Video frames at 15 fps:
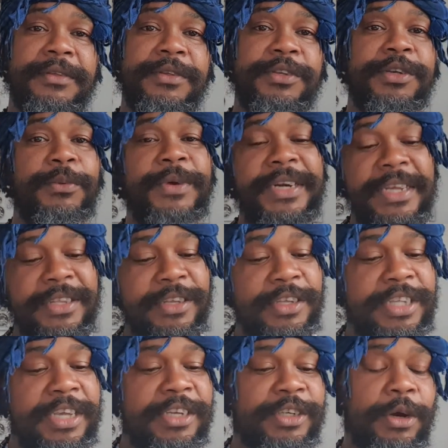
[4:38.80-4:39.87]
So we need to
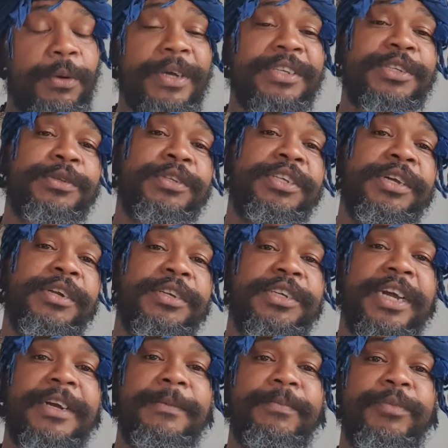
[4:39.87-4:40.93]
teach our
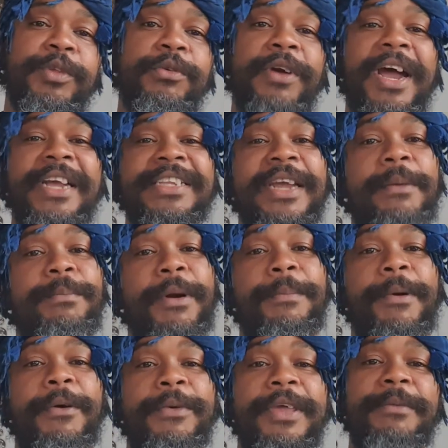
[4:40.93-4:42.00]
children the right and
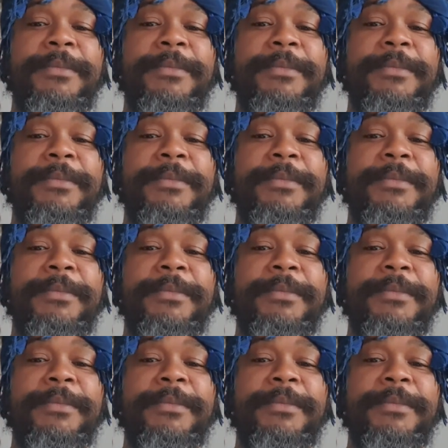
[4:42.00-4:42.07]
proper way,